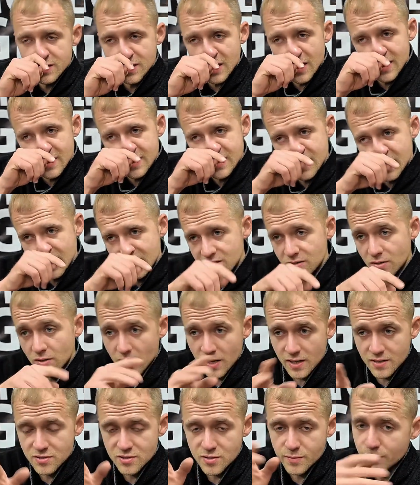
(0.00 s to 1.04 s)
and TikTok,
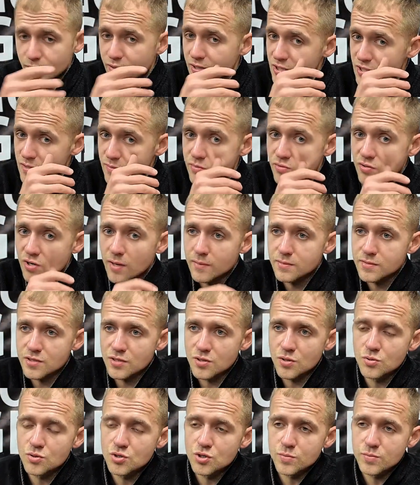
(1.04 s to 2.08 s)
and so please subscribe to the
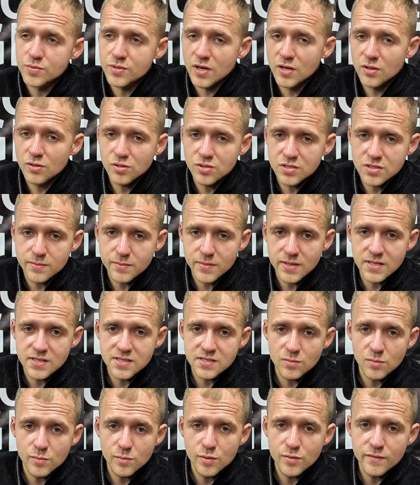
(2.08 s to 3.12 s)
YouTube channel, because it means
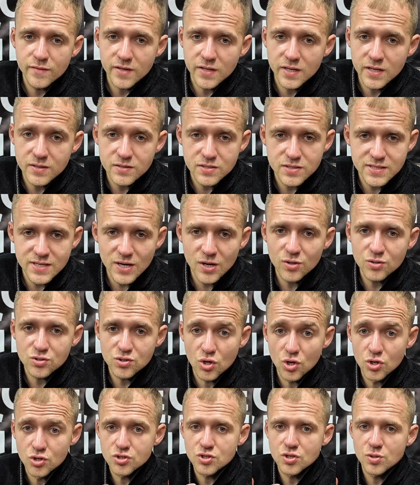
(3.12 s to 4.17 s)
that we're moving. It tells
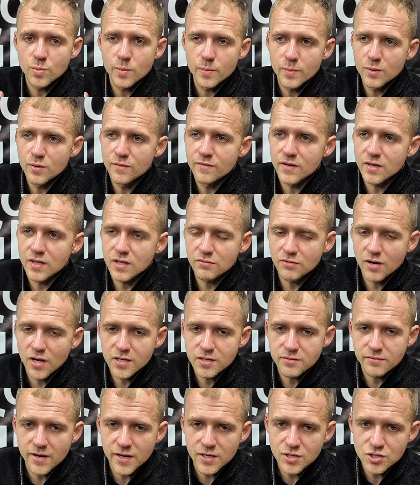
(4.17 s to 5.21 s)
us that we're moving in the right
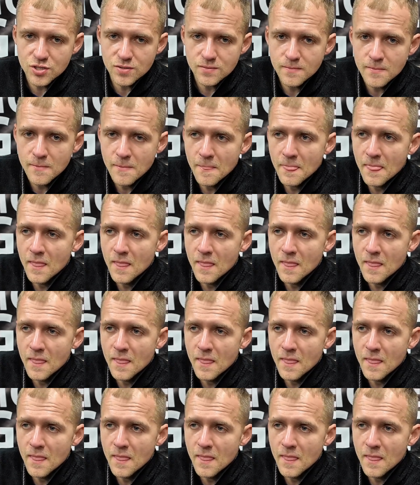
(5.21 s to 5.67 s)
direction.